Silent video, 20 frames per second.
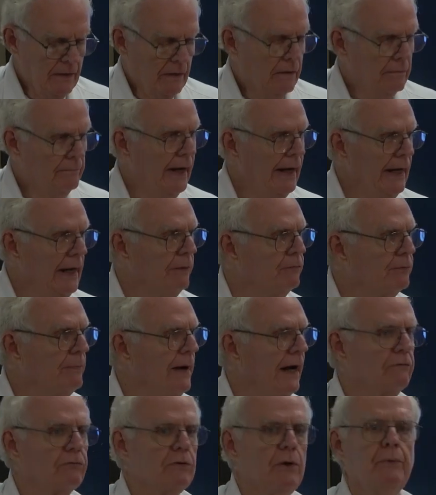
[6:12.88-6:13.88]
My name's
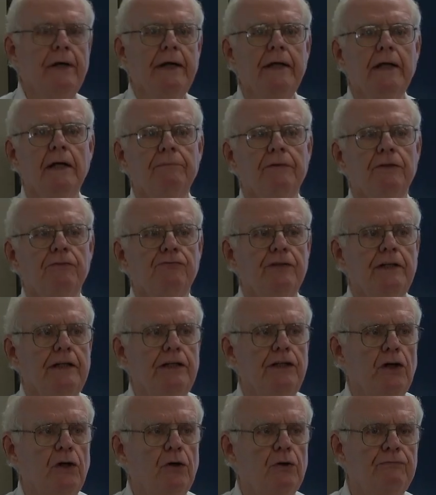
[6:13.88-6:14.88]
Mike Ruane. I'm the
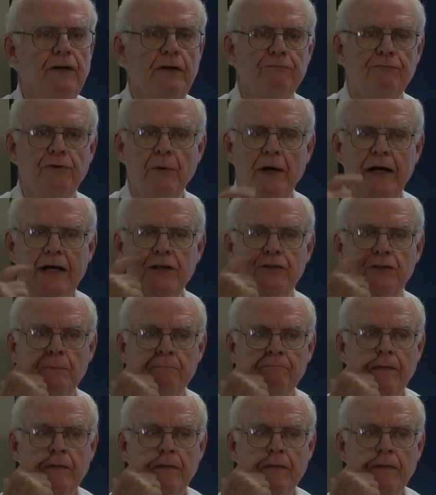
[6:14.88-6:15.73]
CEO of InfoAge.